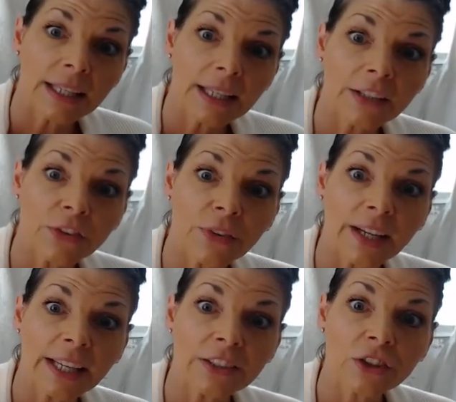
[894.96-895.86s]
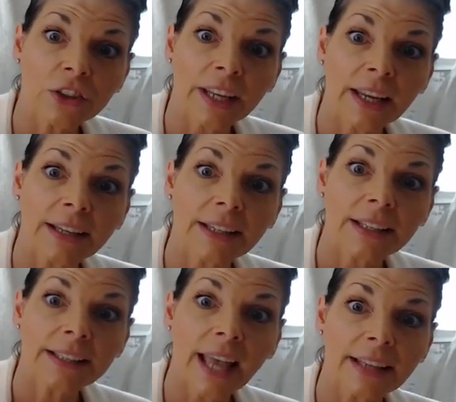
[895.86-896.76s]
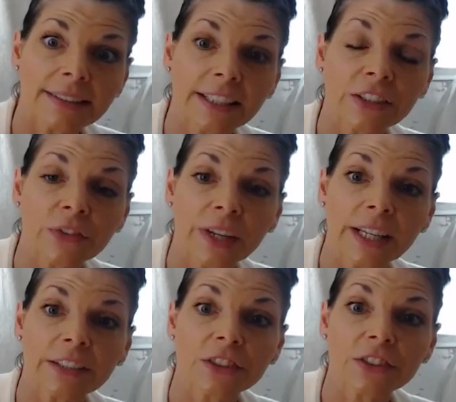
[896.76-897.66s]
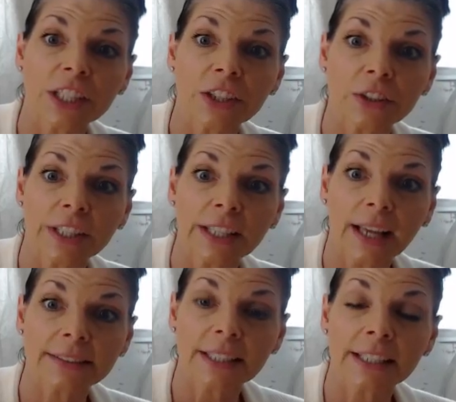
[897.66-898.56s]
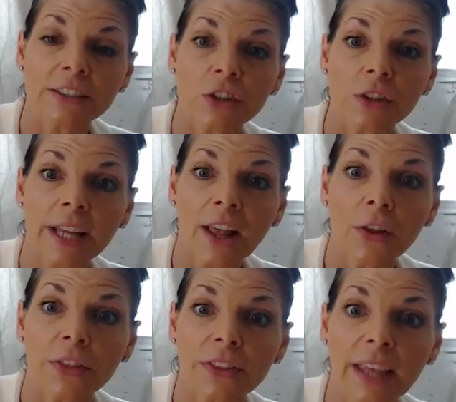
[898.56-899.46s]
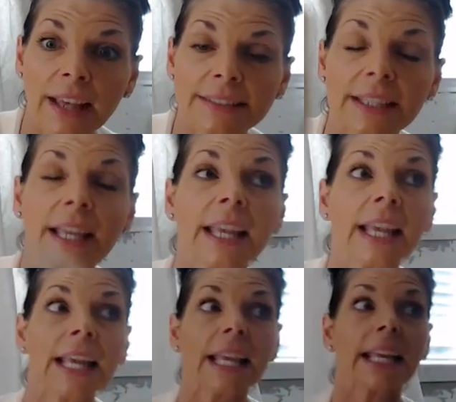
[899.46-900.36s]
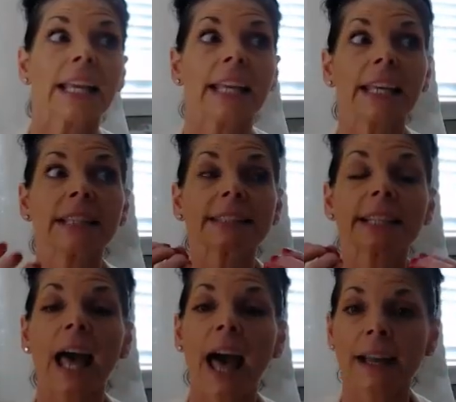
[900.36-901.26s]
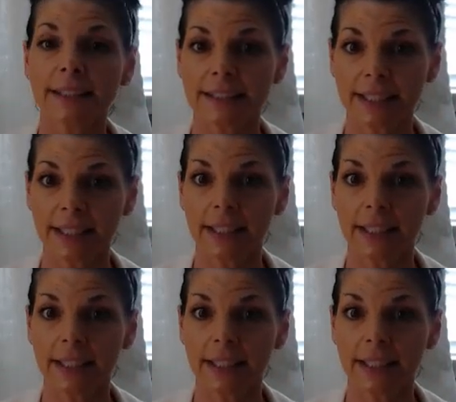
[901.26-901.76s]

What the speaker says: It's financial gain, yes. It's financial security, yes. It's good health, yes. He's cognizant